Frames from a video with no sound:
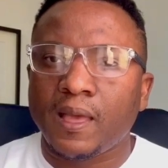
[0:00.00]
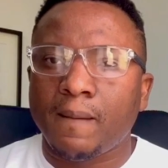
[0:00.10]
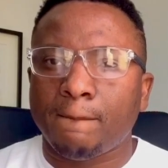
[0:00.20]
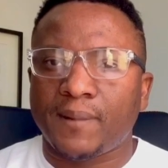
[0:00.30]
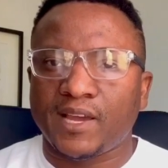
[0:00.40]

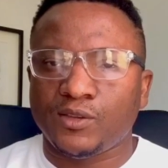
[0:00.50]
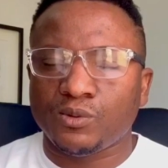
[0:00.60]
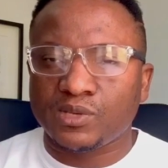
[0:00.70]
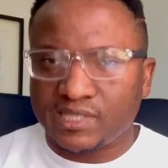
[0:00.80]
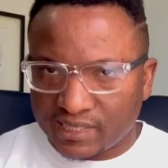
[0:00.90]
by
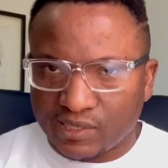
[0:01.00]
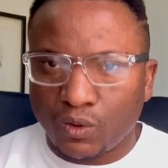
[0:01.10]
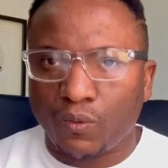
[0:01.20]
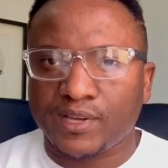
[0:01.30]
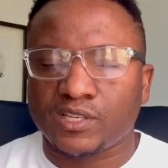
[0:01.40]
you setting
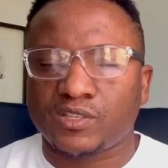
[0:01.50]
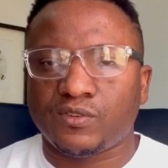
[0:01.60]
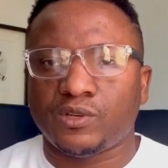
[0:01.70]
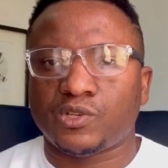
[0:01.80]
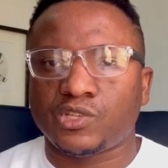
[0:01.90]
questions for
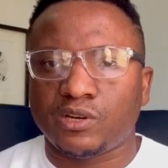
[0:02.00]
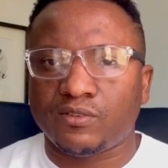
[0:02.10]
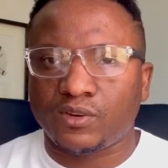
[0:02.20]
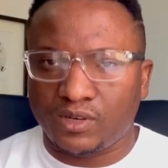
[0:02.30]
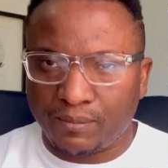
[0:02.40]

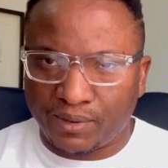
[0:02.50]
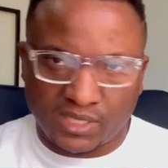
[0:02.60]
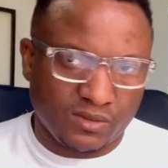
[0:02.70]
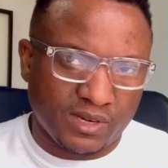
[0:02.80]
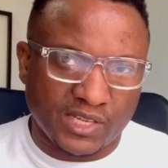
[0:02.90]
yourself on a
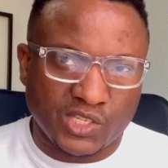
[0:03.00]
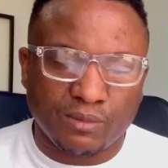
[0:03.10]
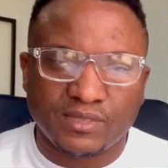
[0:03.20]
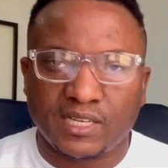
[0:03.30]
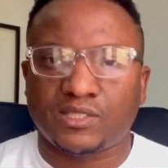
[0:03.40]
particular
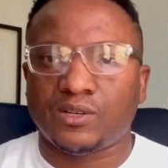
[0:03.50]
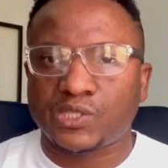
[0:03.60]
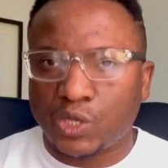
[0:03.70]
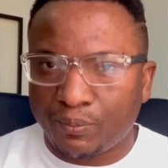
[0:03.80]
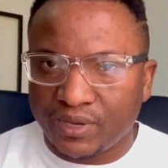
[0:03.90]
subject or
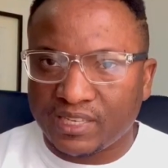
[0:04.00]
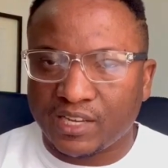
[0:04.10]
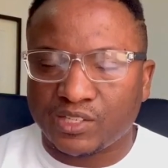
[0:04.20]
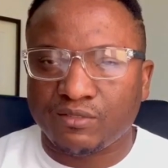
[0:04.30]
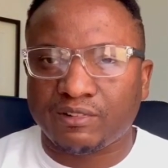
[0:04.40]
topic
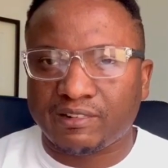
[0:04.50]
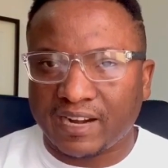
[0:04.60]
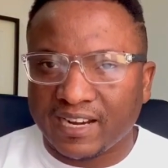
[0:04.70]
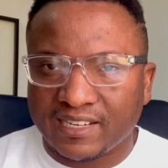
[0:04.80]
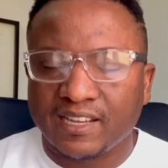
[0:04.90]
that you've
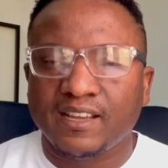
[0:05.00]
read.